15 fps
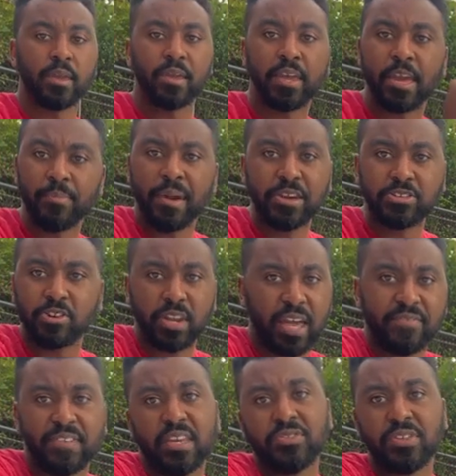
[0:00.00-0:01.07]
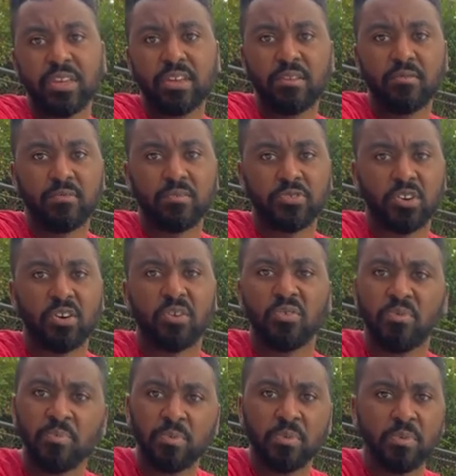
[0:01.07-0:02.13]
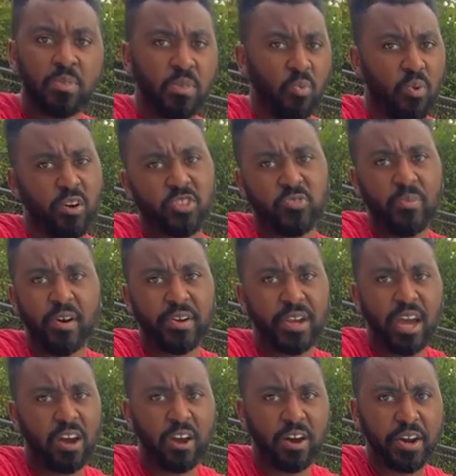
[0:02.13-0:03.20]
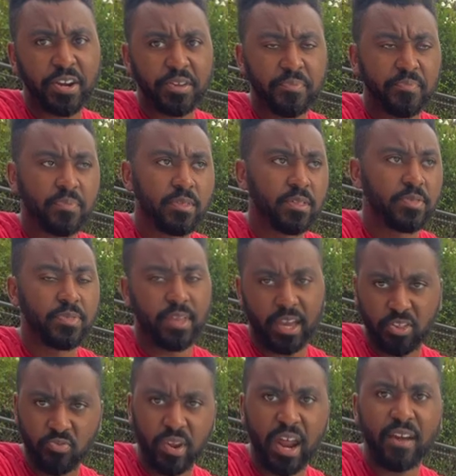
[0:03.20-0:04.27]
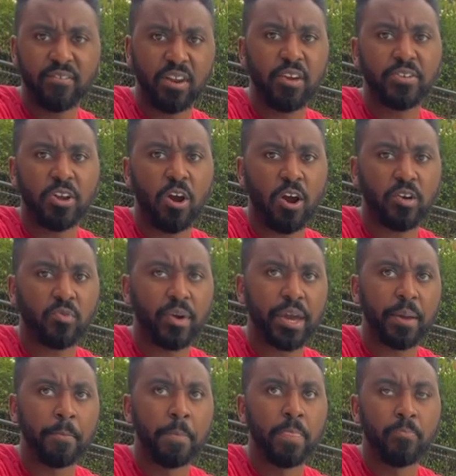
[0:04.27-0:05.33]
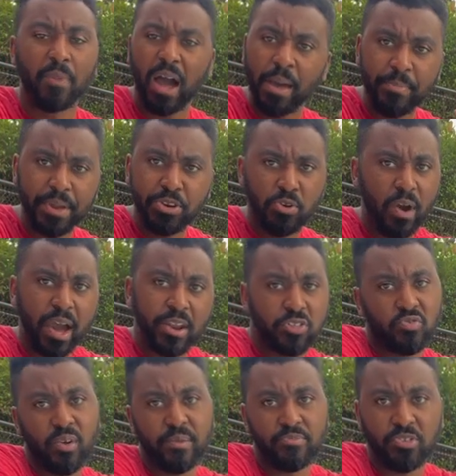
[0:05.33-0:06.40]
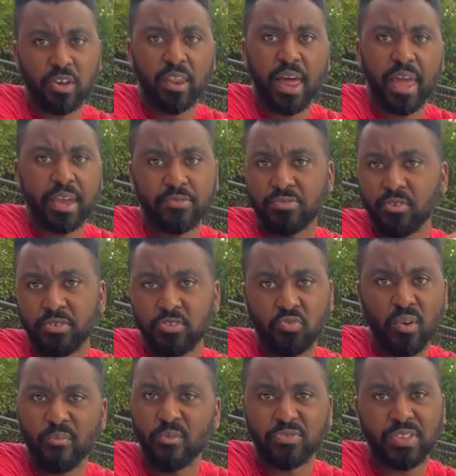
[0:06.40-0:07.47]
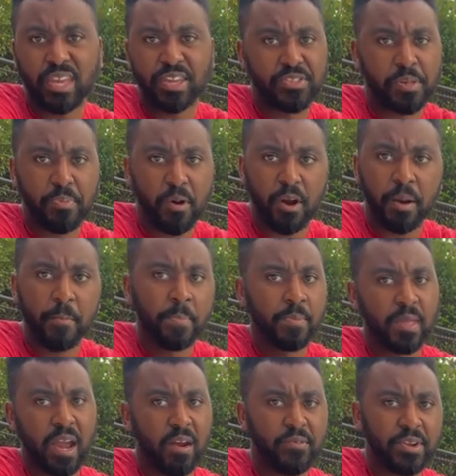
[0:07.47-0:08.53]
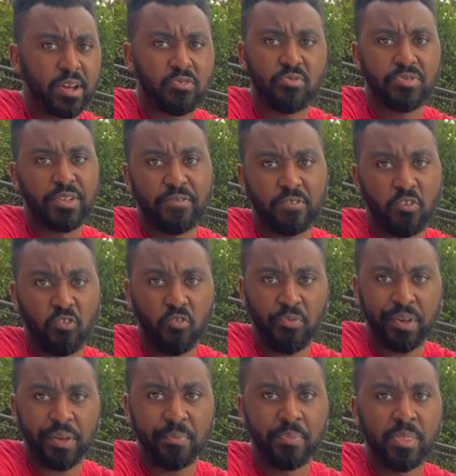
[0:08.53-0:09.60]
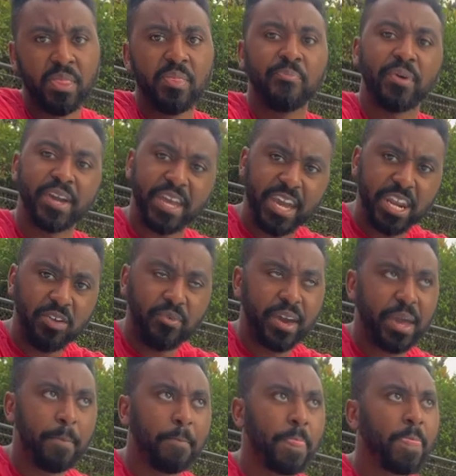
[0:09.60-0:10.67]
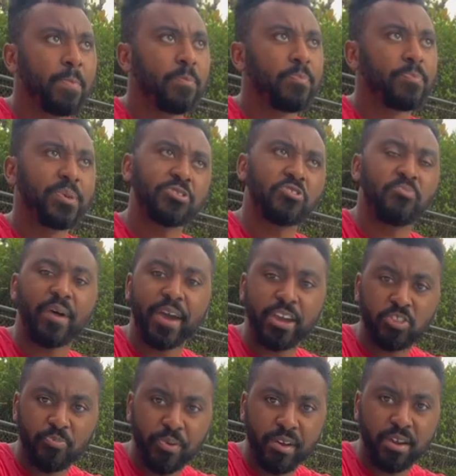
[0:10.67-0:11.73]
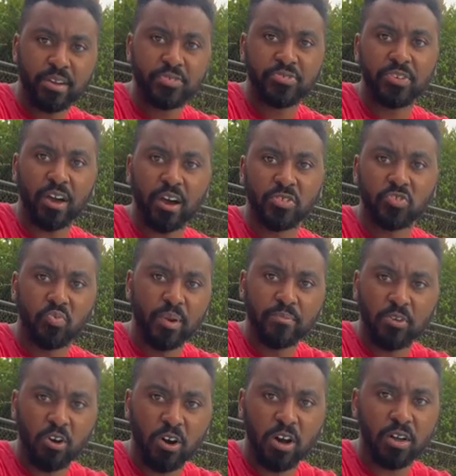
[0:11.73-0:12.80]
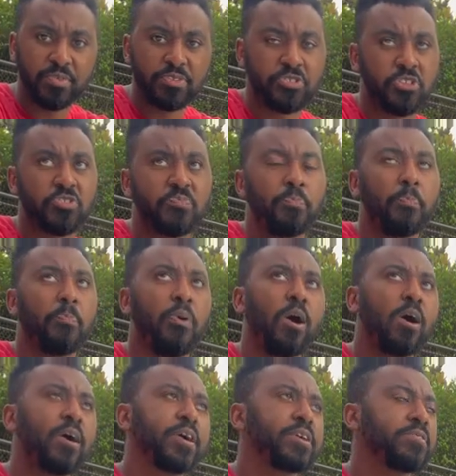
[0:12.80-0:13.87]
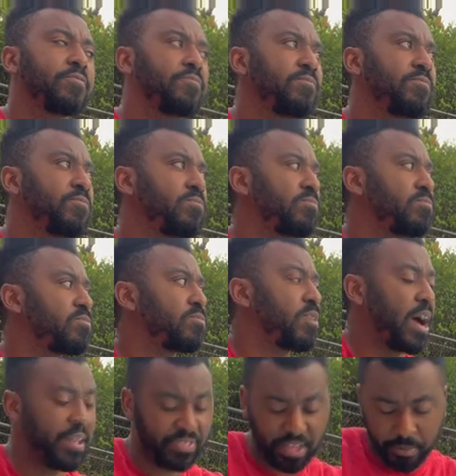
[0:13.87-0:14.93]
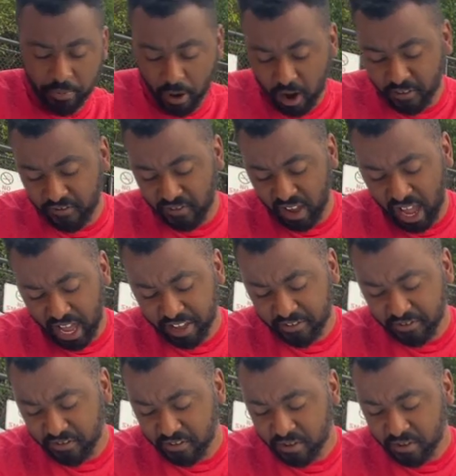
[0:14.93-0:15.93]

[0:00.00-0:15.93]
It makes your life easy. So work smart, not hard. That's what I've learned the hard way. But I've been knew how to swim, so like, so the swim was the easy part. Everything else was difficult for me. But anyway, this is my experience on swim call. This is part, I think part five